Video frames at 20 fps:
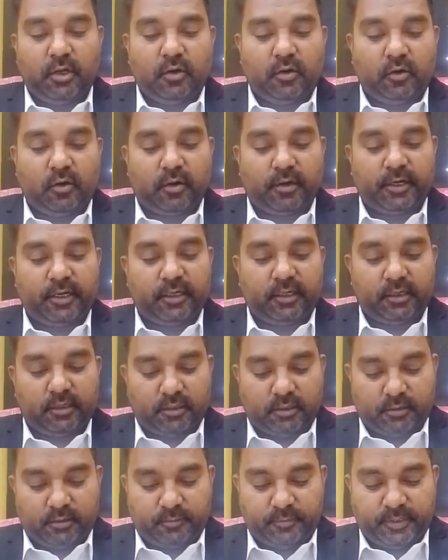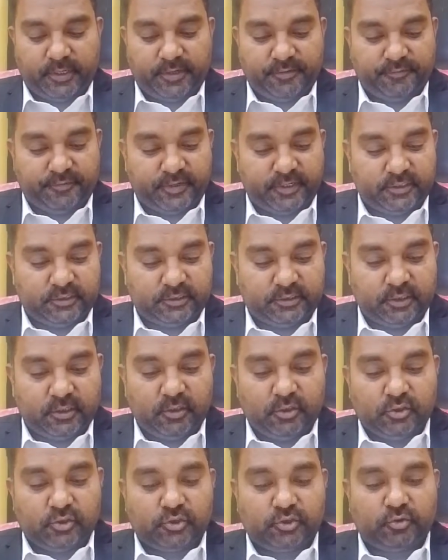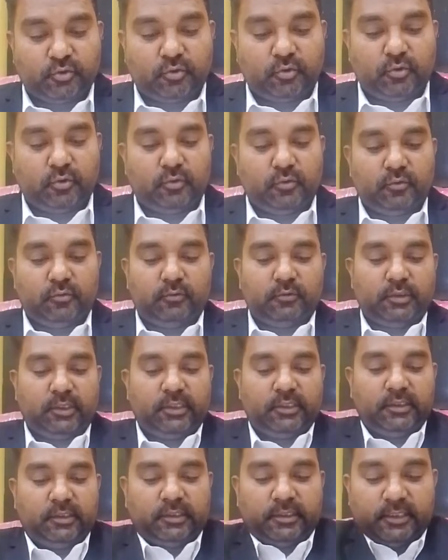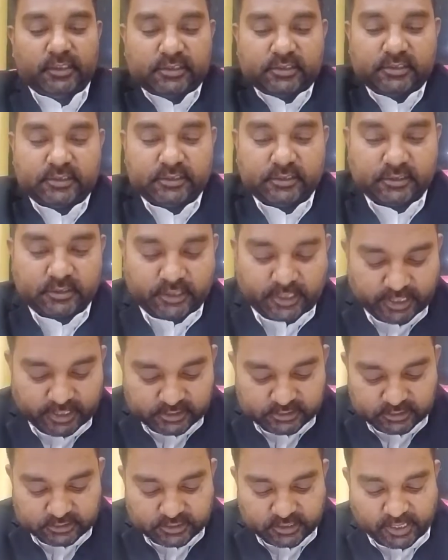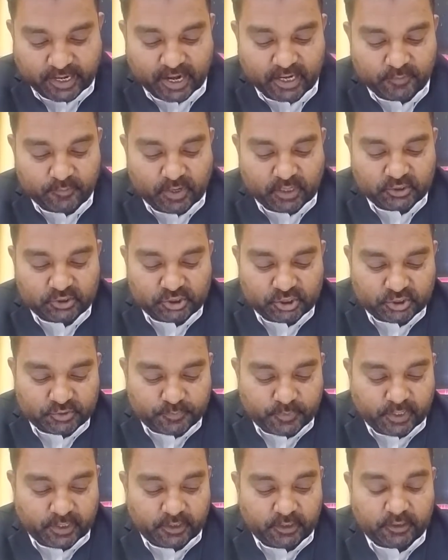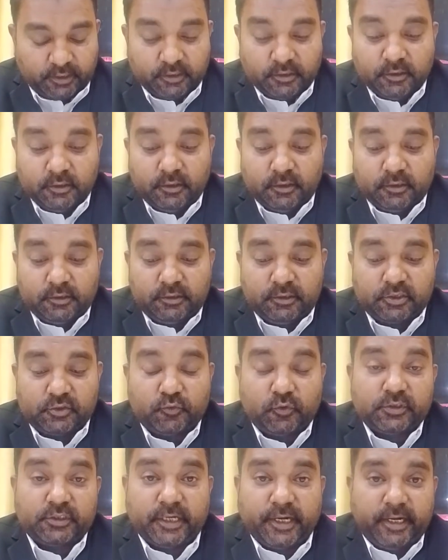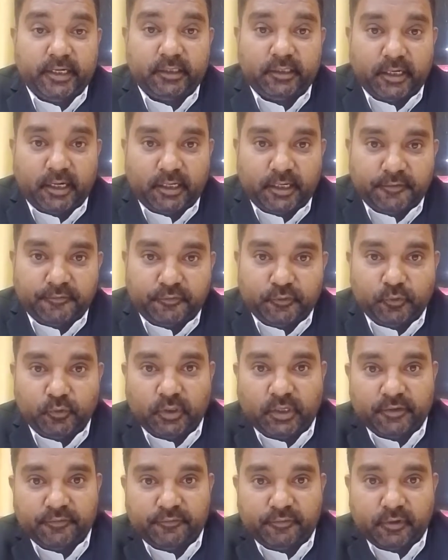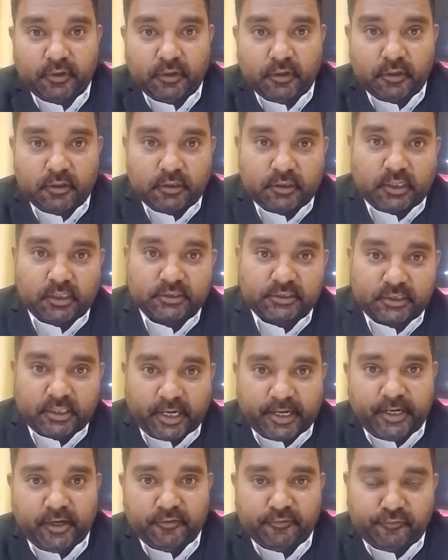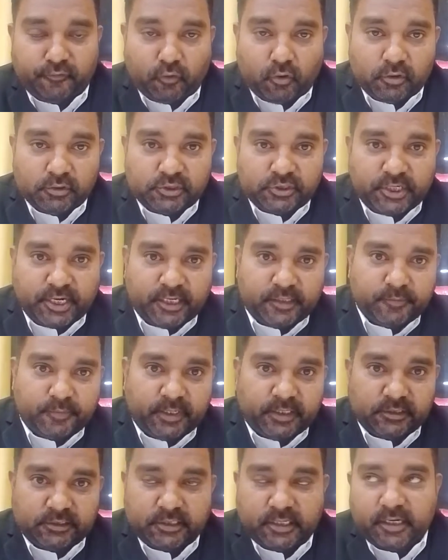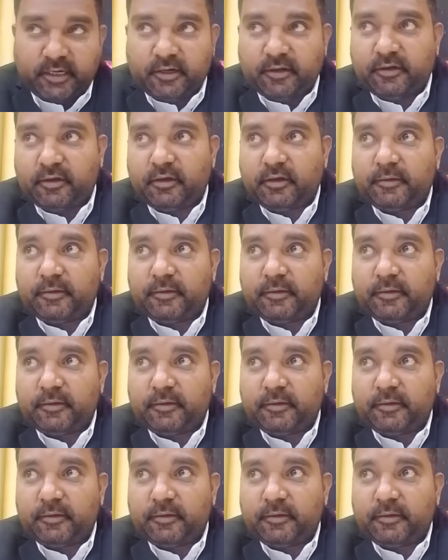All right, my dear friends. So in this case, it's a landmark judgment. This was held that if you give kind of false statements and